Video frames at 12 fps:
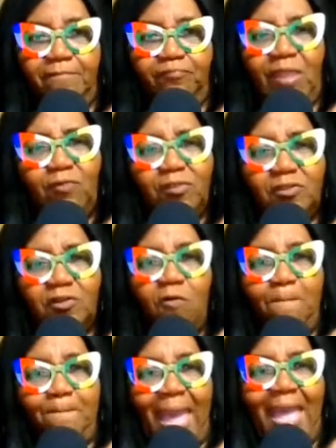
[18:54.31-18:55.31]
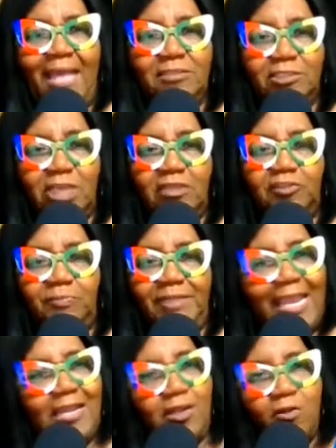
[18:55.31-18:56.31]
There was no bad judgment.
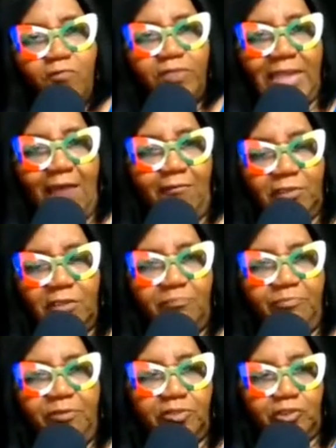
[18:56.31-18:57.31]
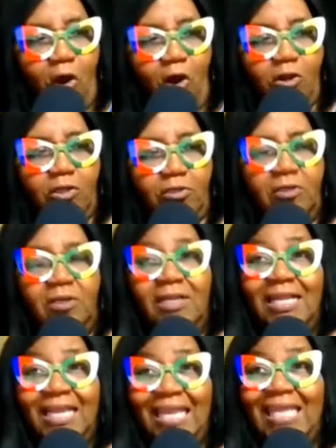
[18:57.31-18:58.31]
They knew that I was going to be a talker
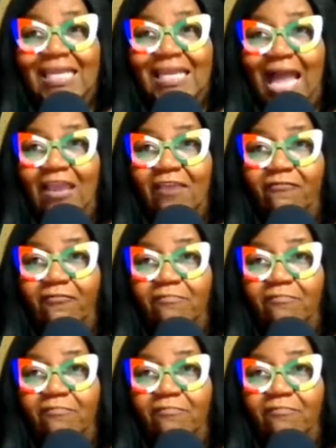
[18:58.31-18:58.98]
in life,